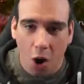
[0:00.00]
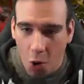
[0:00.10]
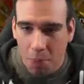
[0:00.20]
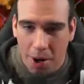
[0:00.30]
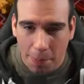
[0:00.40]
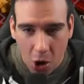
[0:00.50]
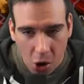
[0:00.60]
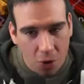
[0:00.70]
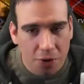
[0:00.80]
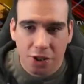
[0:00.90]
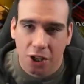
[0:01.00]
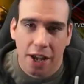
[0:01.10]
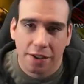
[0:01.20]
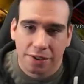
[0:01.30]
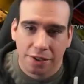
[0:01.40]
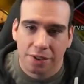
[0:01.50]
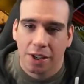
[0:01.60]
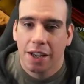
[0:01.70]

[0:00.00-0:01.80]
open up all the chests,